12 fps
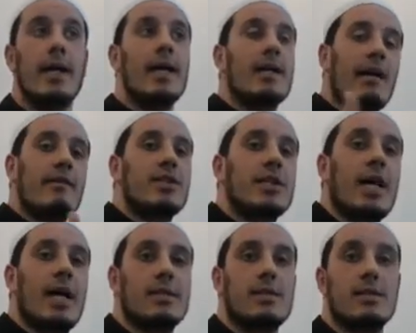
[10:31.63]
encouraging
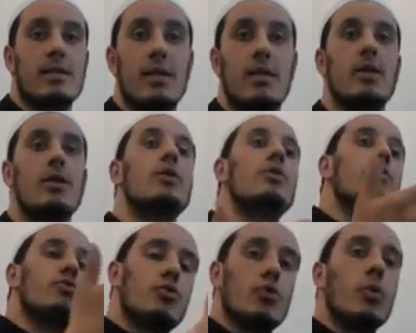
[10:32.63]
us
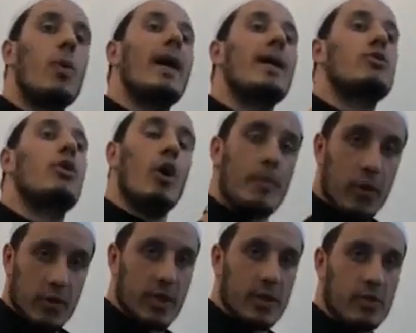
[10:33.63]
to do what is the
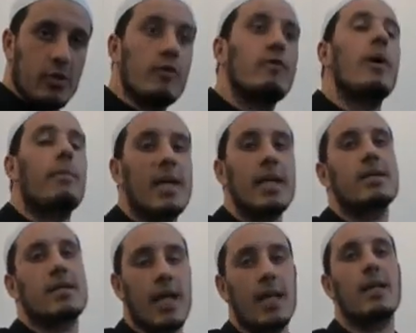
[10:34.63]
opposite of what
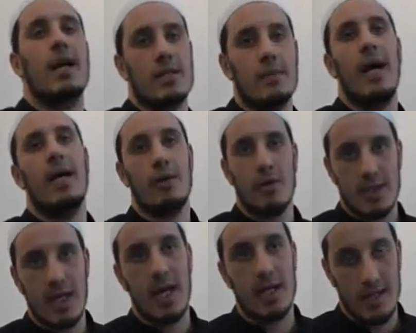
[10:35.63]
pleases Allah subhanahu wa
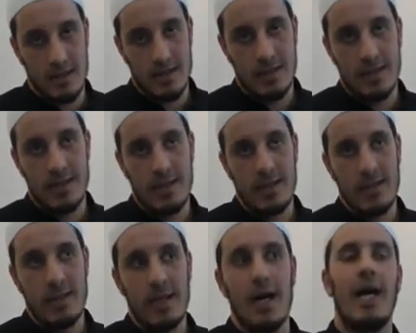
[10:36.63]
ta'ala.
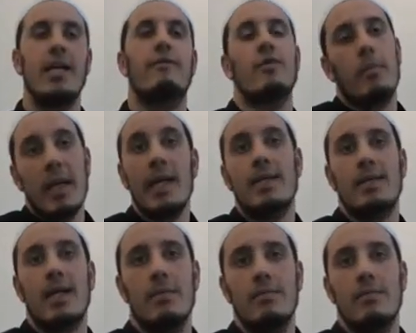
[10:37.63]
And if we please
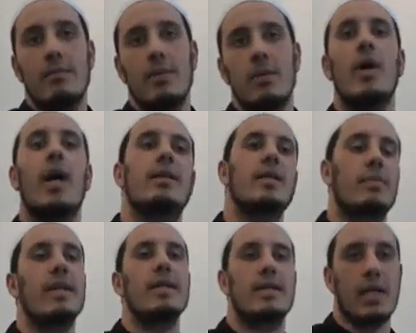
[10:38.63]
them, we are
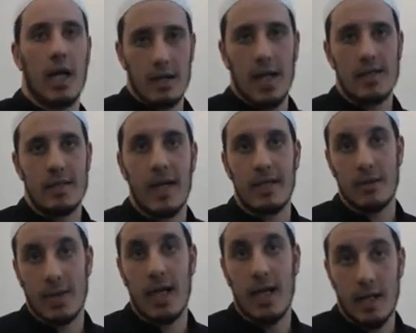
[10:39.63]
displeasing Allah subhanahu wa
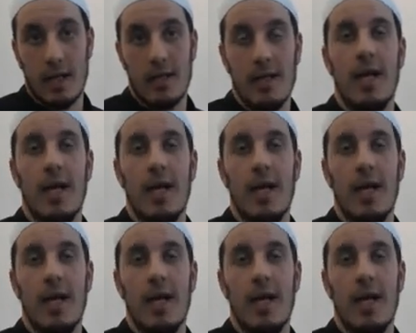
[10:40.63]
ta'ala,